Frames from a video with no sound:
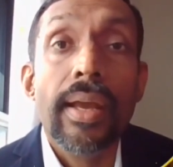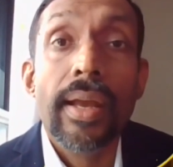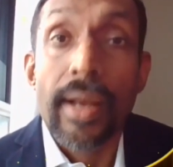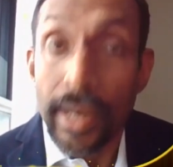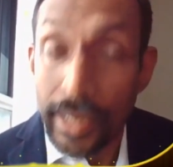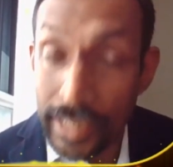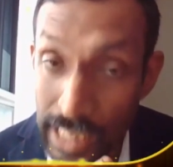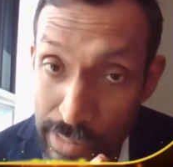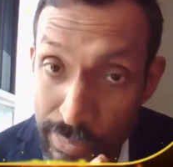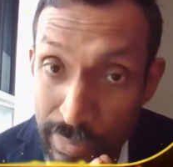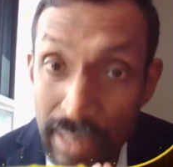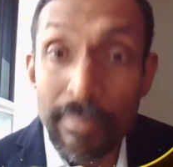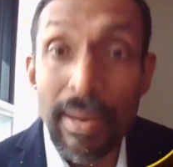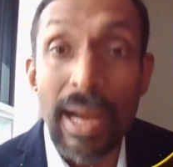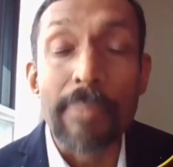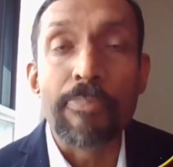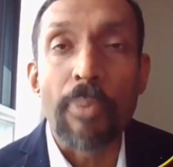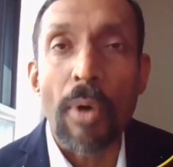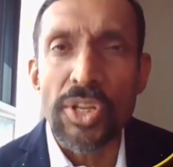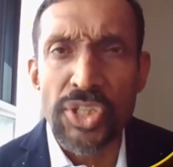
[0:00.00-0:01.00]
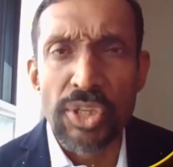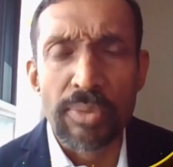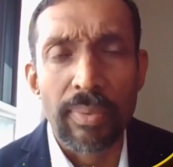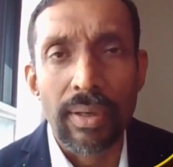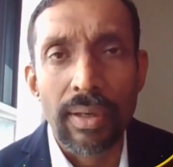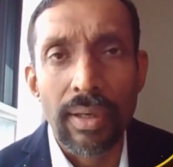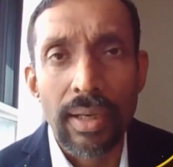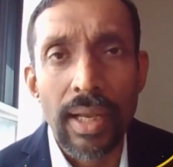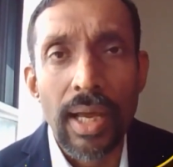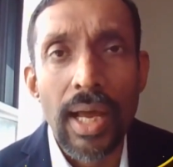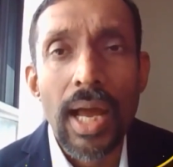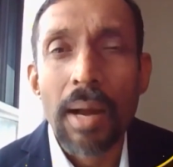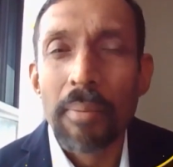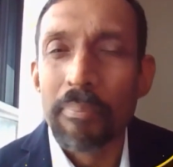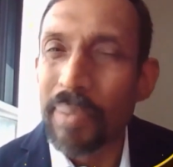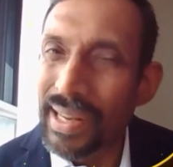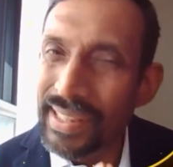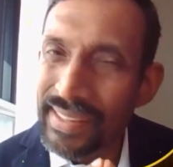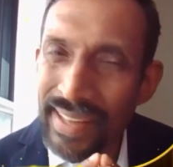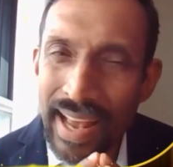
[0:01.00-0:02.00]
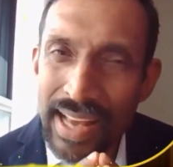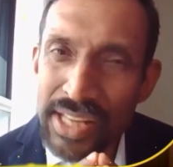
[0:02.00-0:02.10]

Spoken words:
It has been made possible by the